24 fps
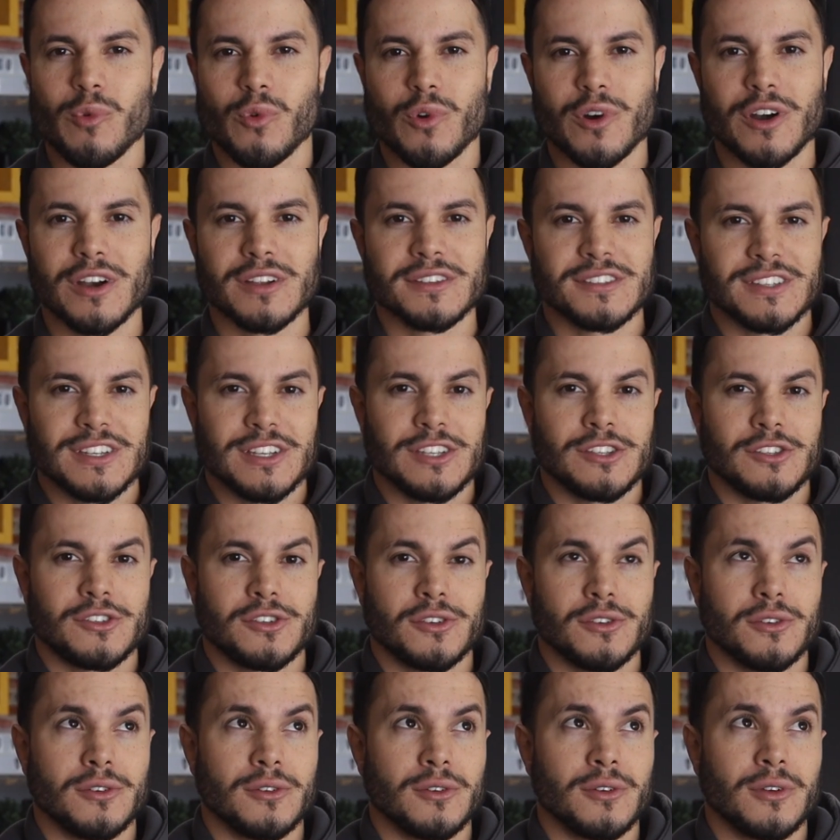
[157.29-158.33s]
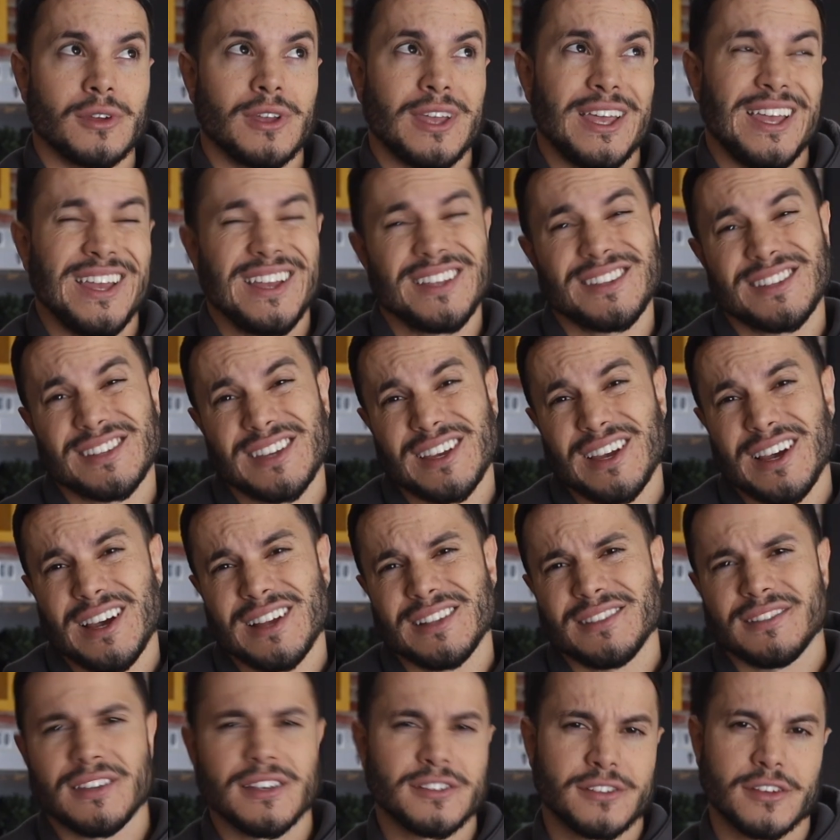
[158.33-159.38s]
words into it
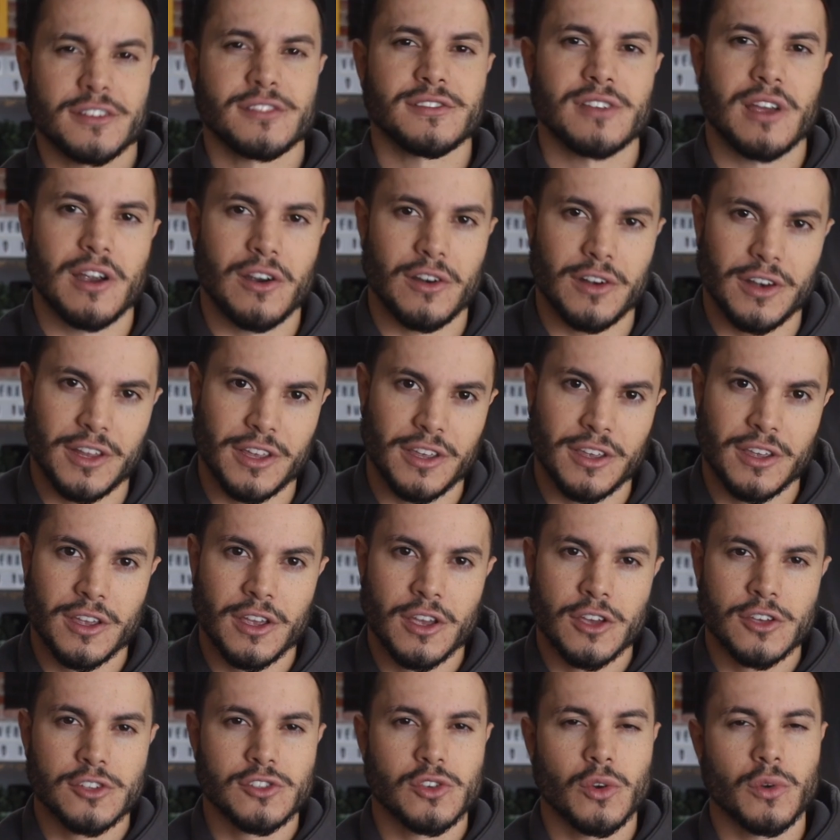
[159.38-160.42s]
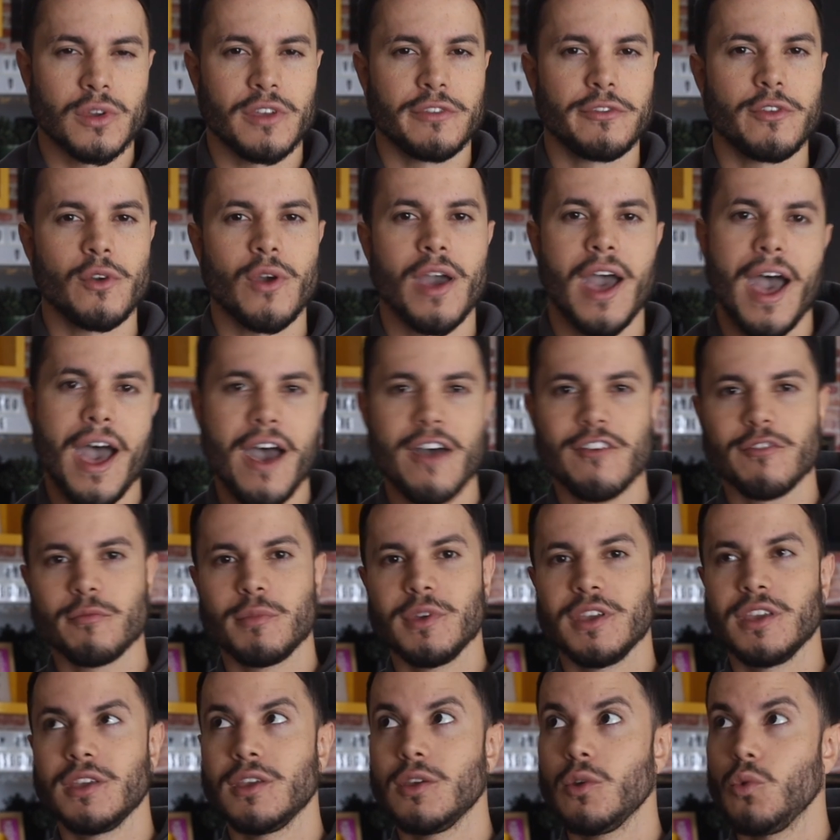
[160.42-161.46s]
unnecessarily. So if you have
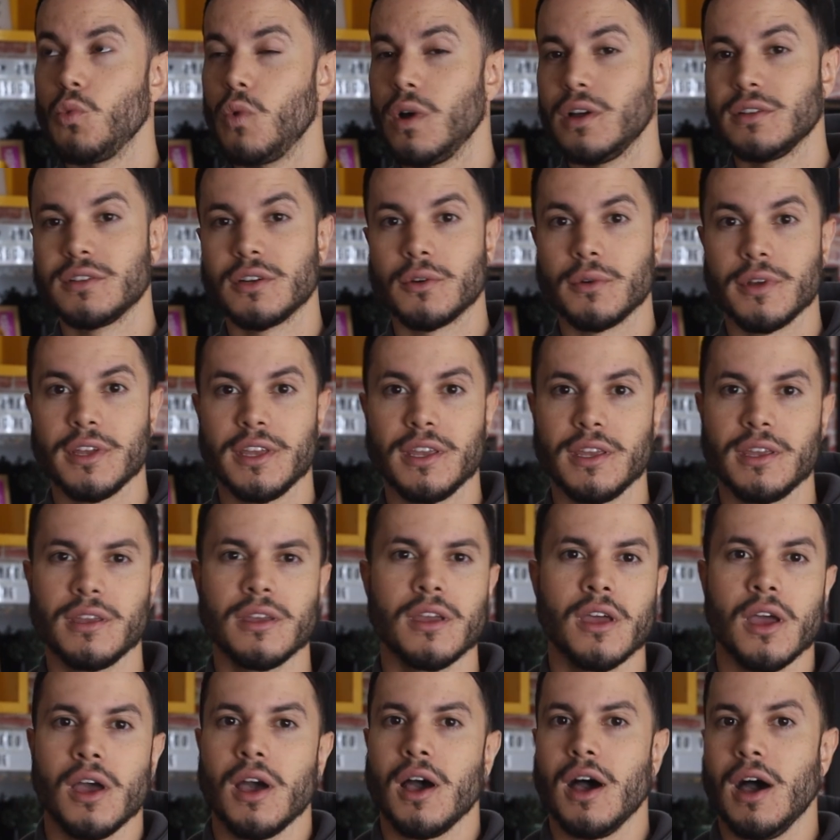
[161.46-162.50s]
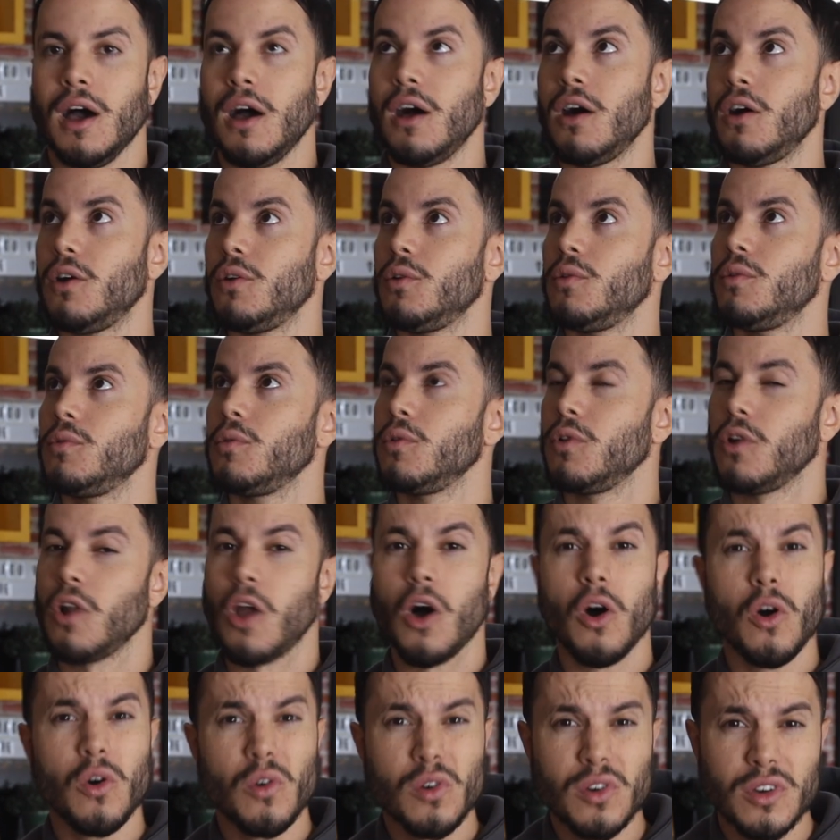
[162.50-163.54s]
been wondering how
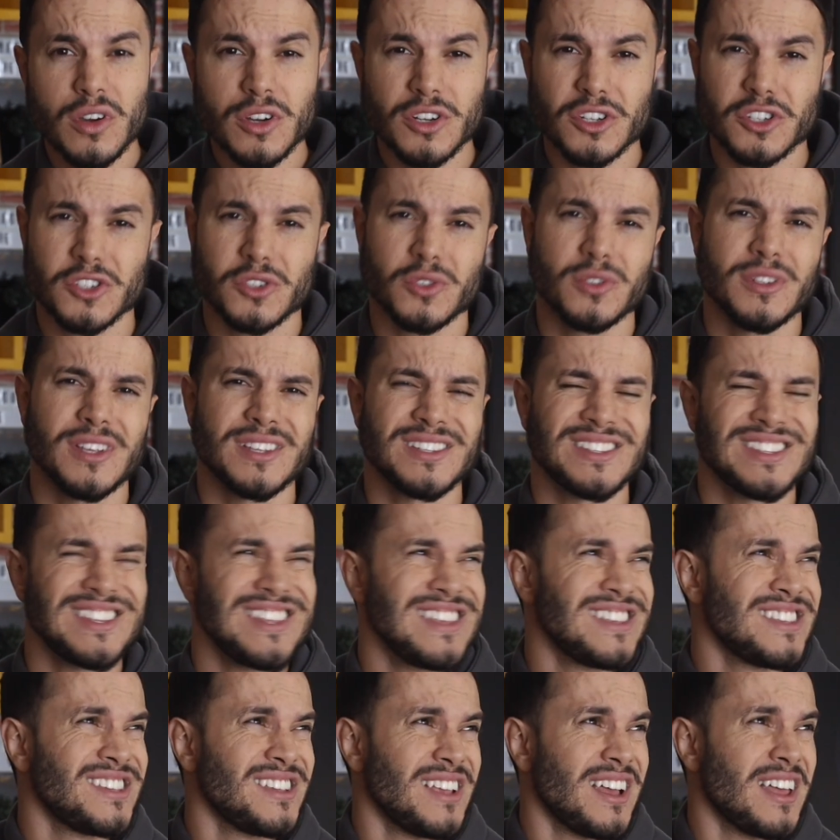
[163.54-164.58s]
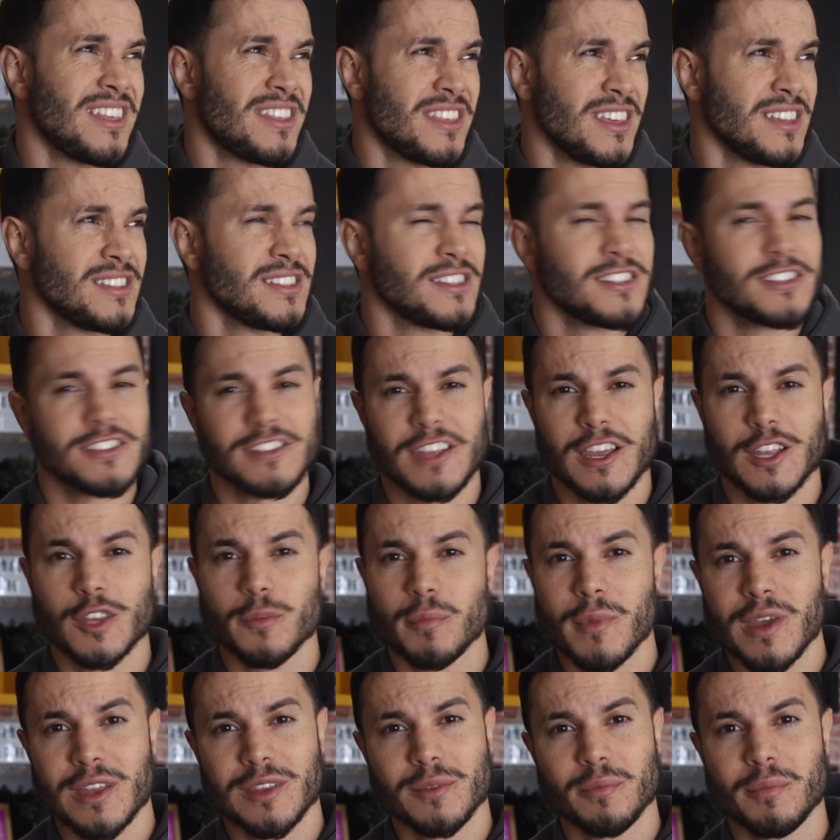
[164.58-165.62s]
long should a thesis
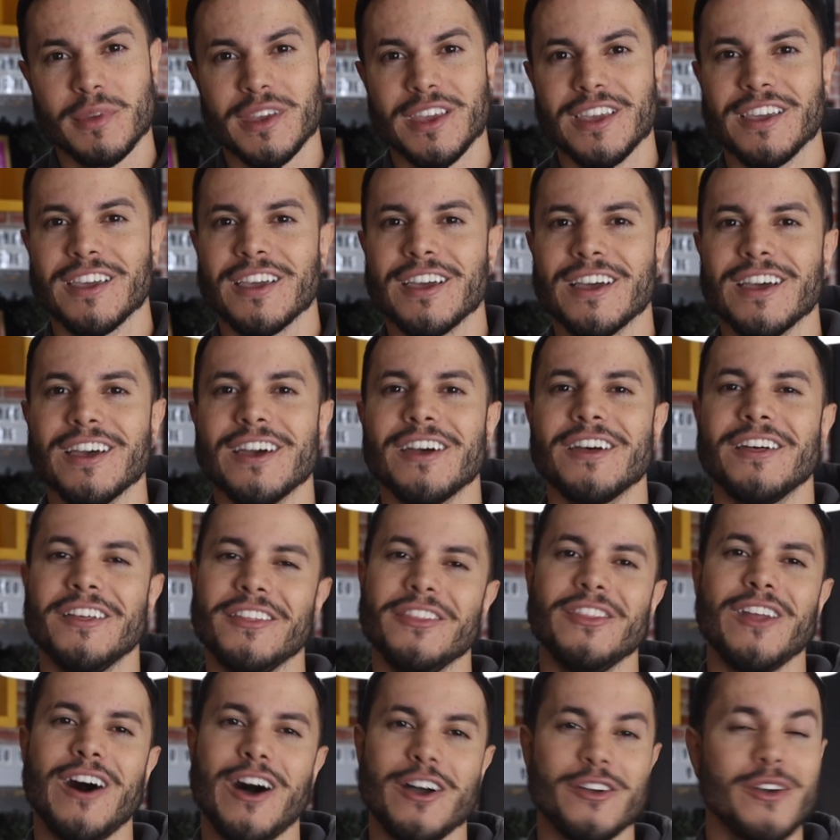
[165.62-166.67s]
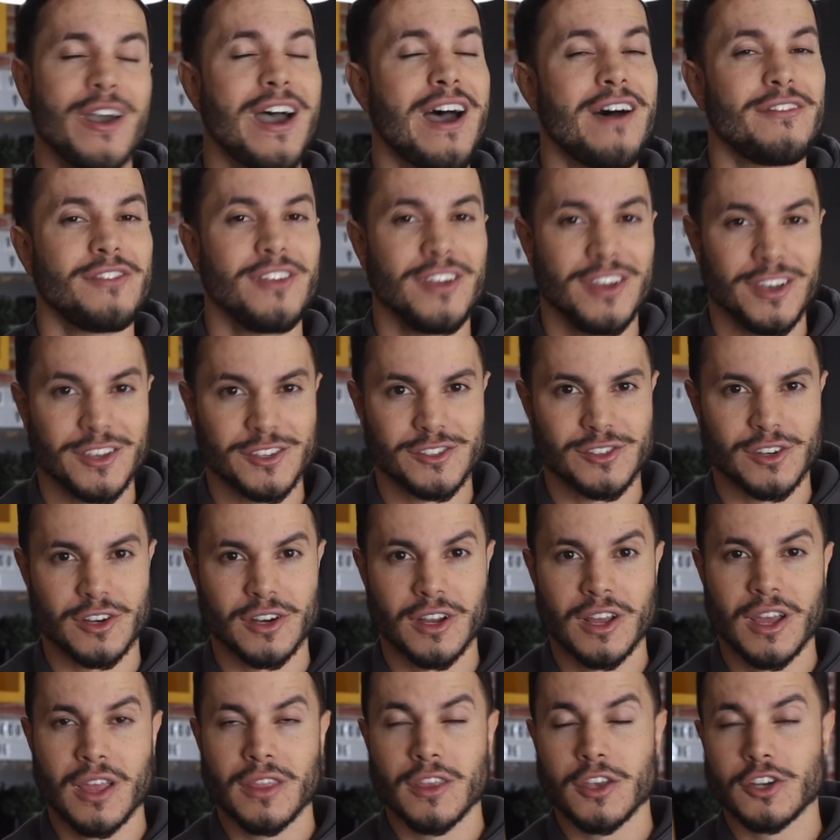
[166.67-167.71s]
statement be, now you have the answer.
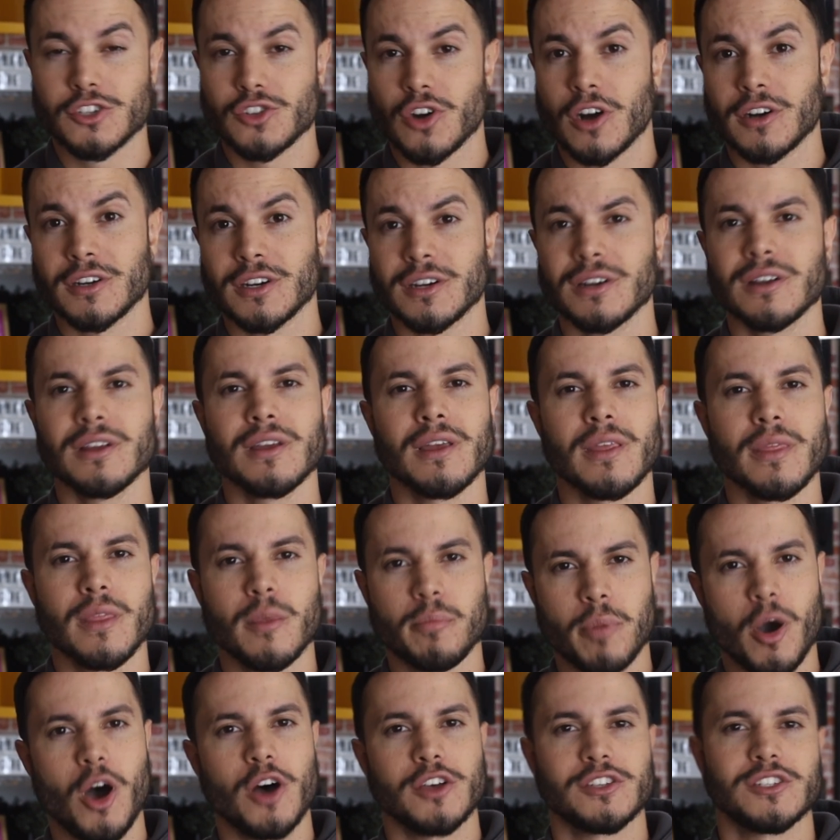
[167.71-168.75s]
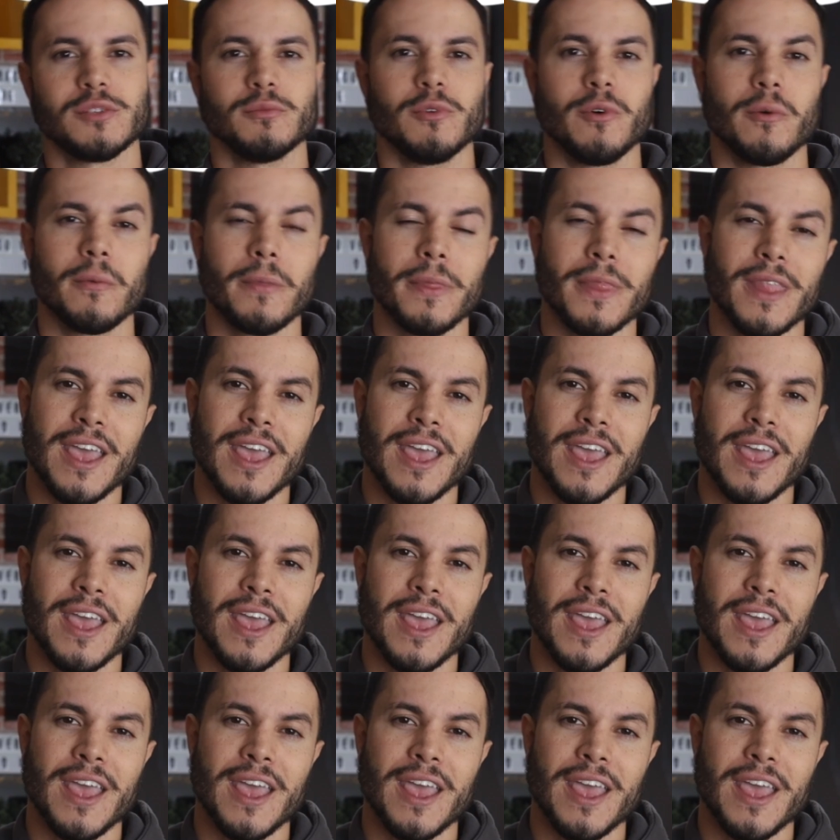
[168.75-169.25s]
The shorter the possible.